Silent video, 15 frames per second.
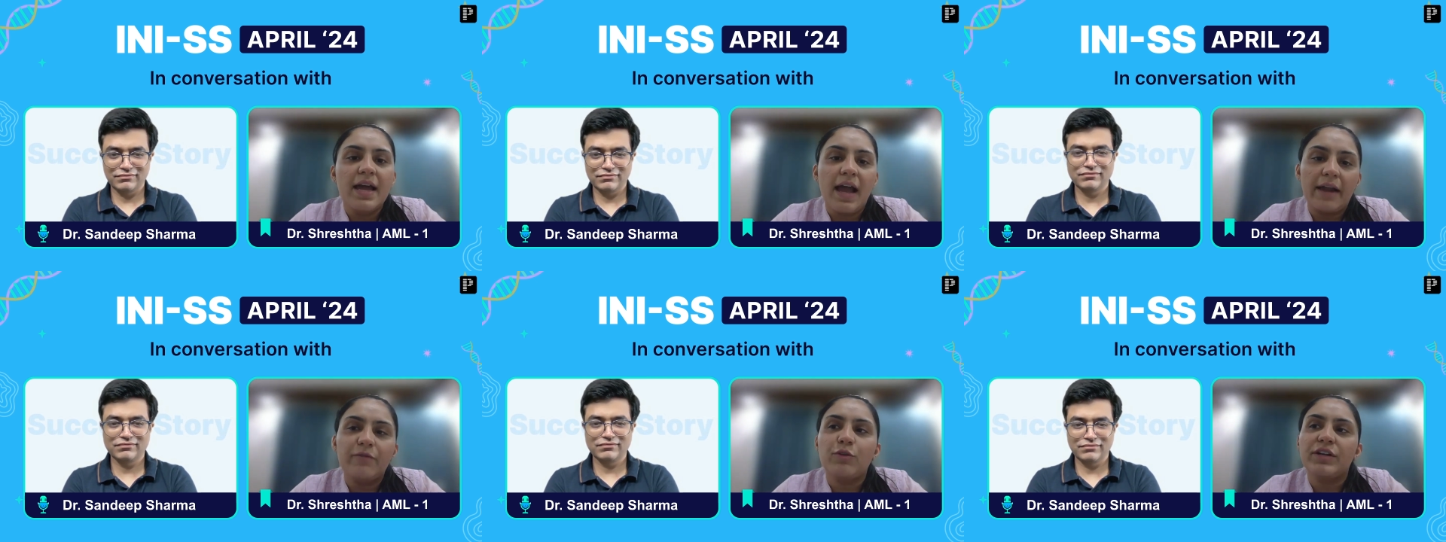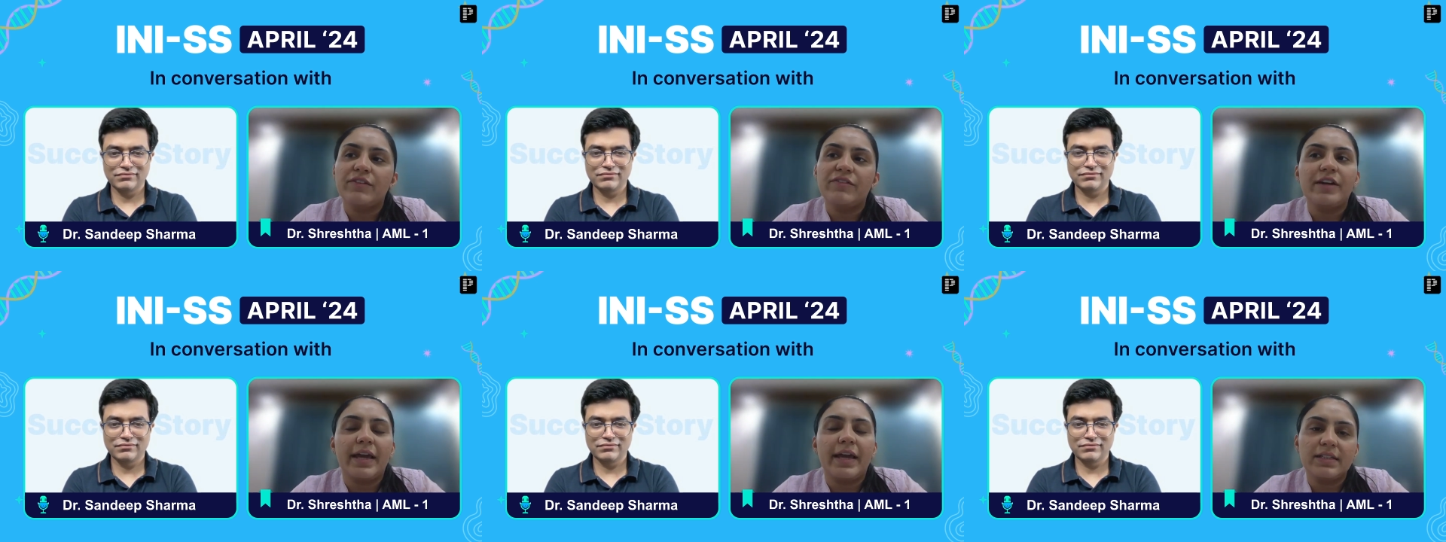Speaker 1: and
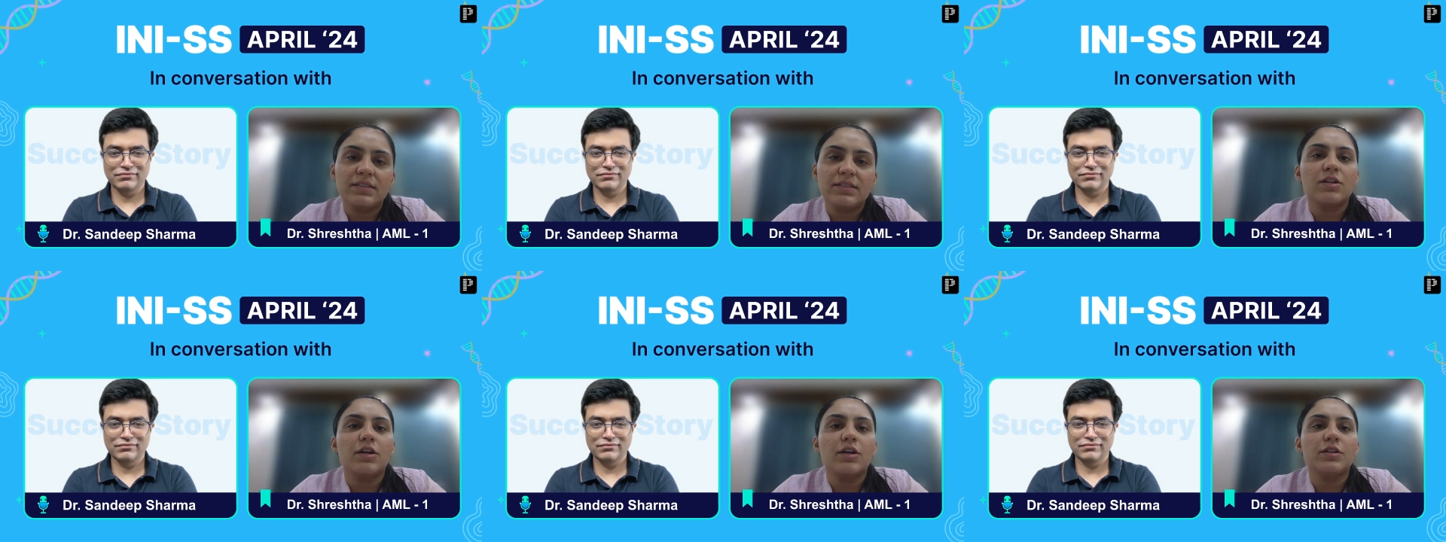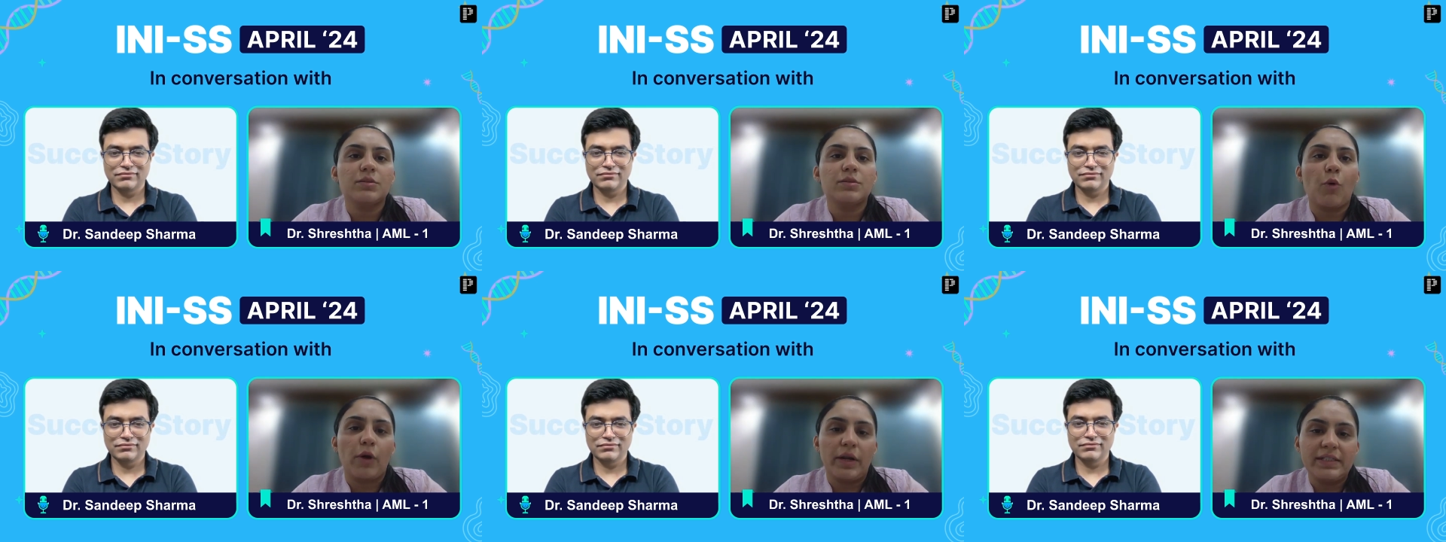whatever extra
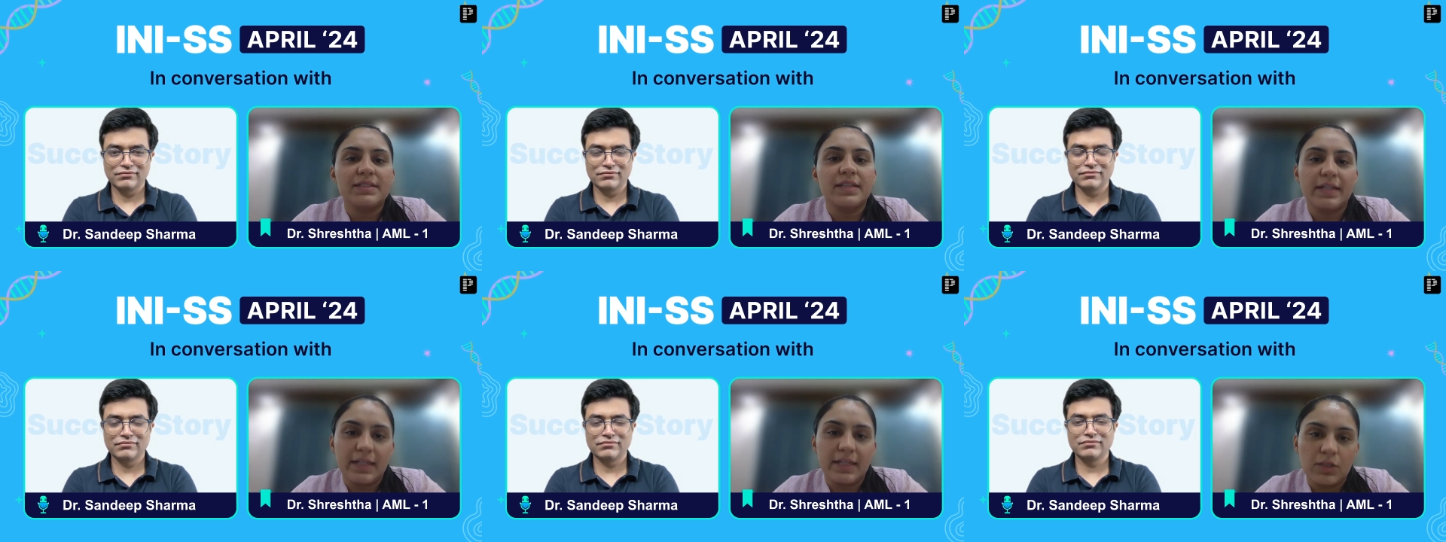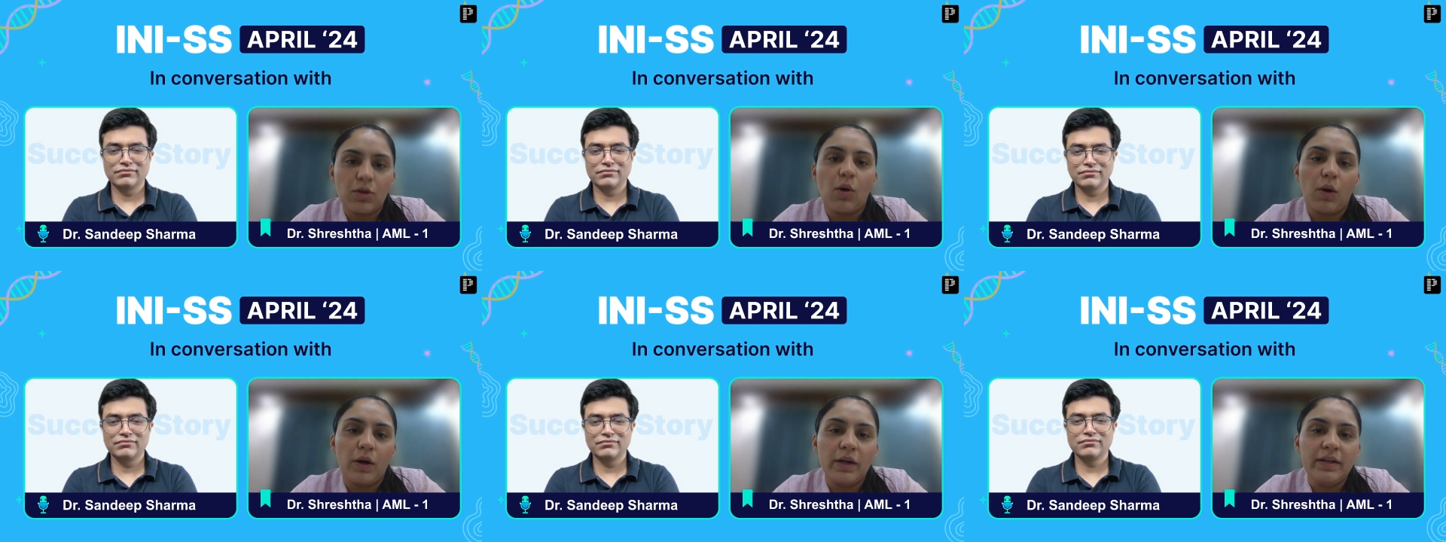points that i
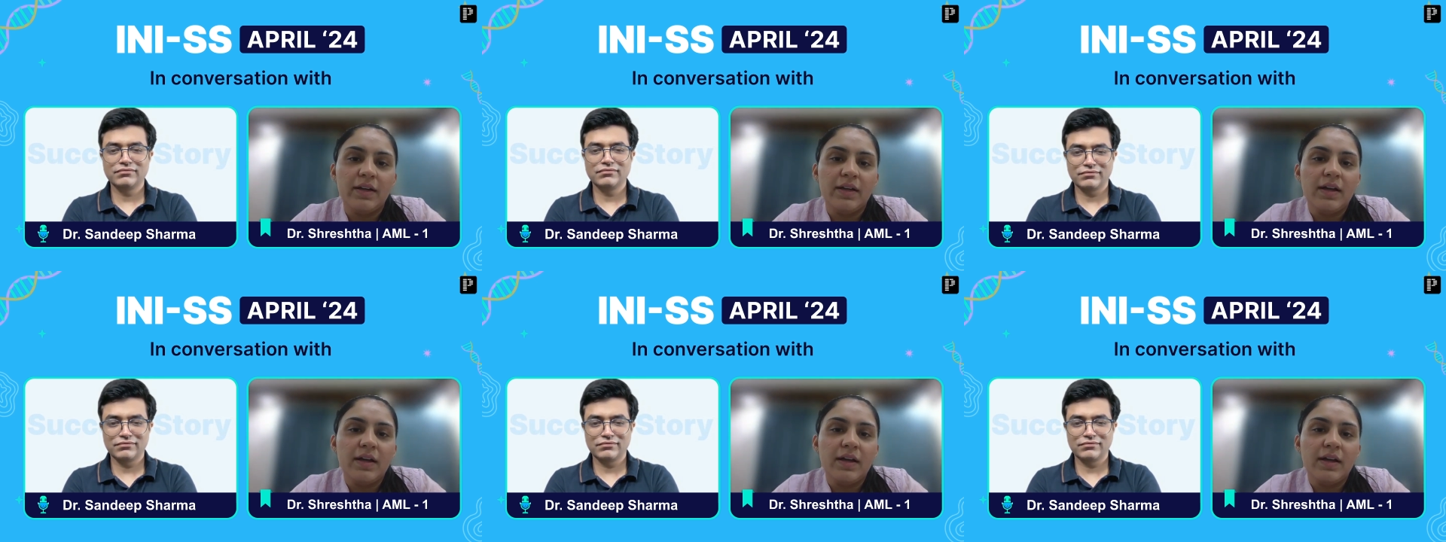thought